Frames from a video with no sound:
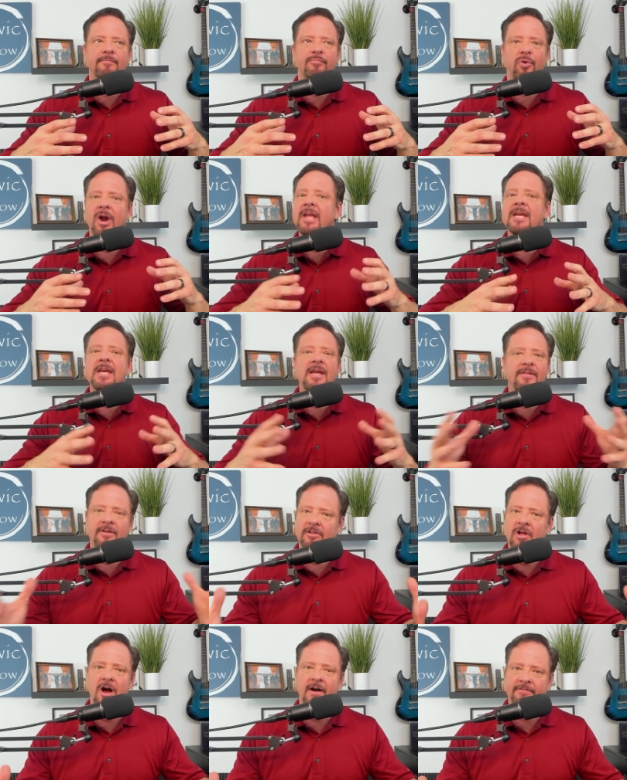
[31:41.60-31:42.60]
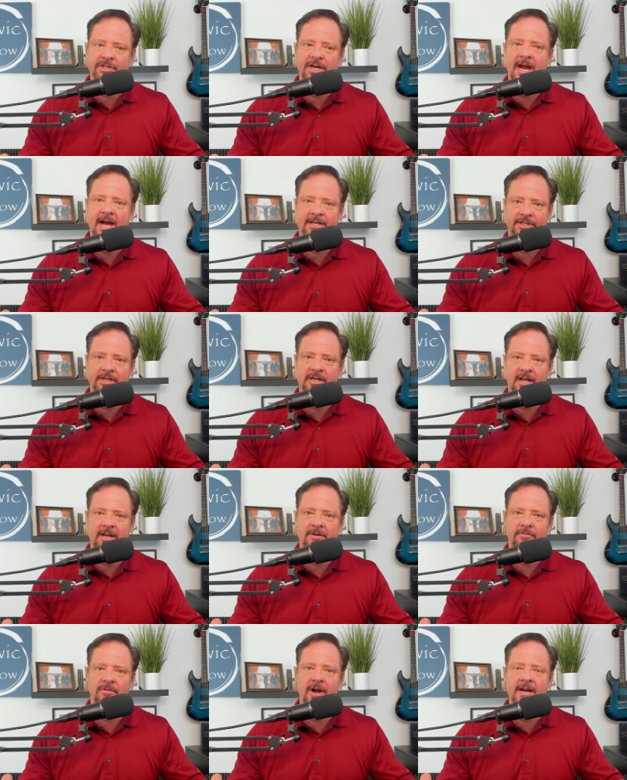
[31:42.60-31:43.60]
breaking the law of
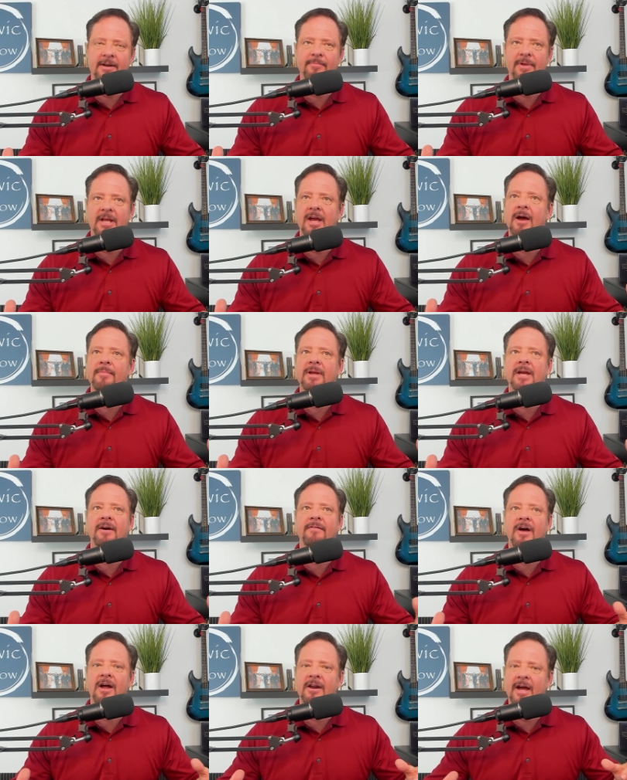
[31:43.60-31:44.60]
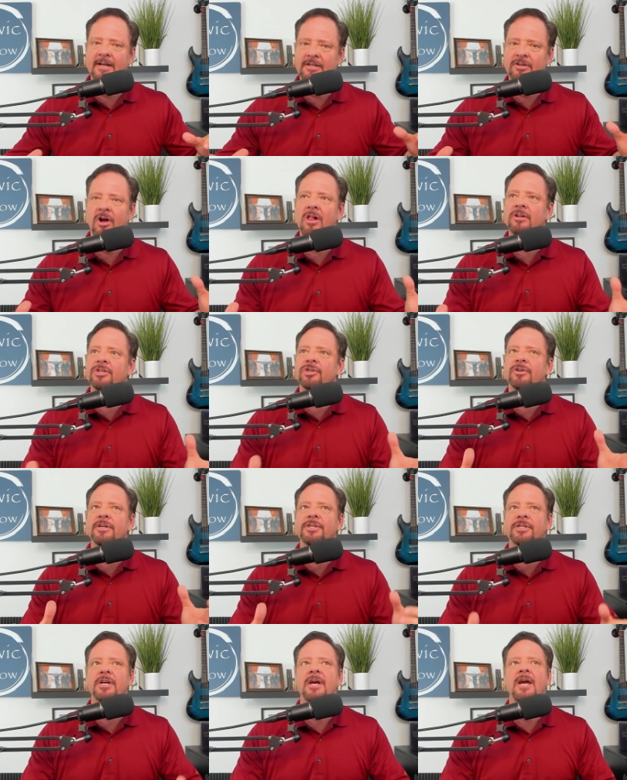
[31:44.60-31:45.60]
chastity, right, and becoming an
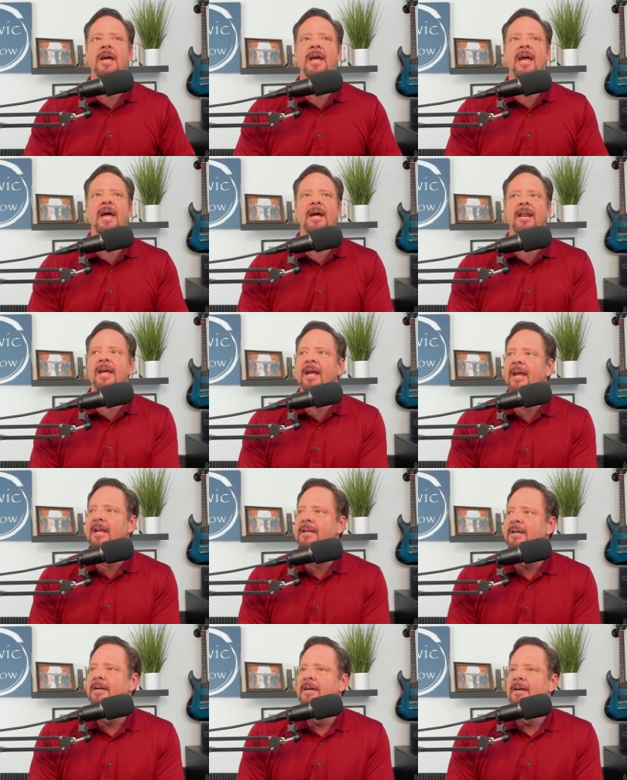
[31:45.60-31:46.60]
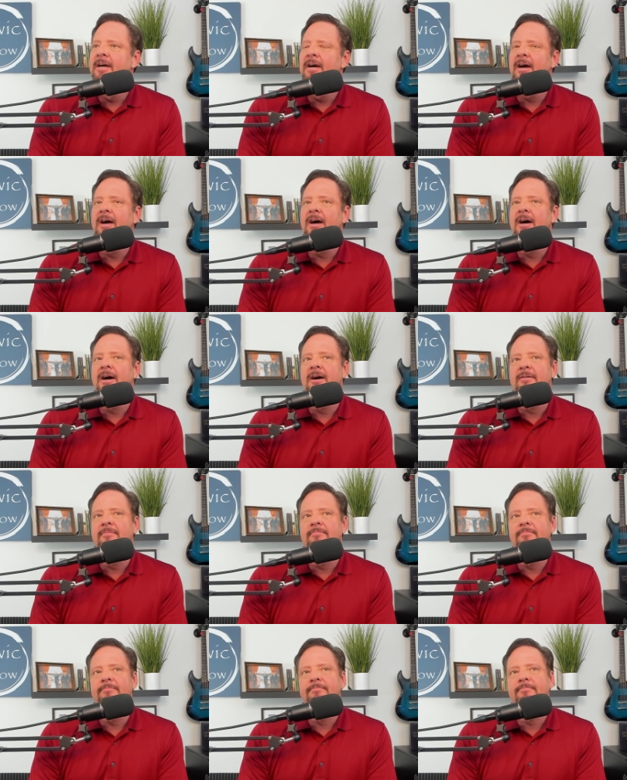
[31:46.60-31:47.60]
idolatrous and a
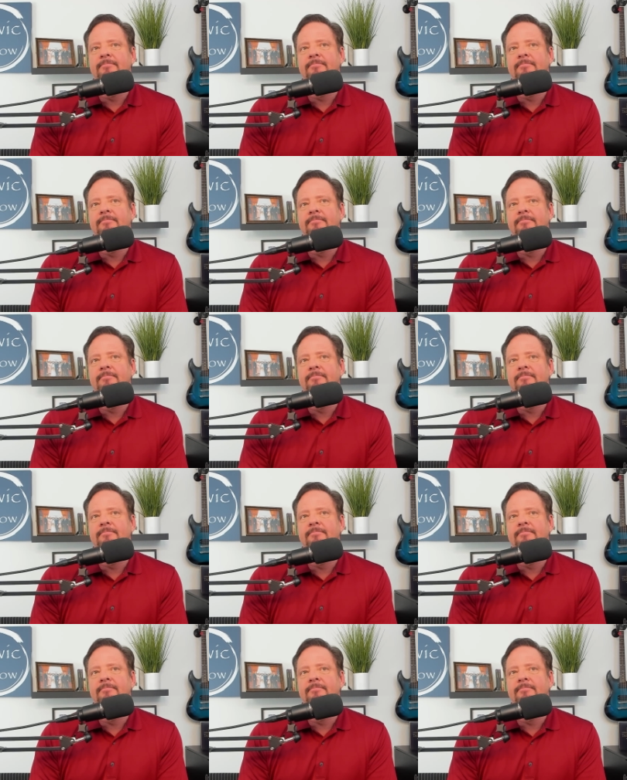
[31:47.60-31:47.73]
highly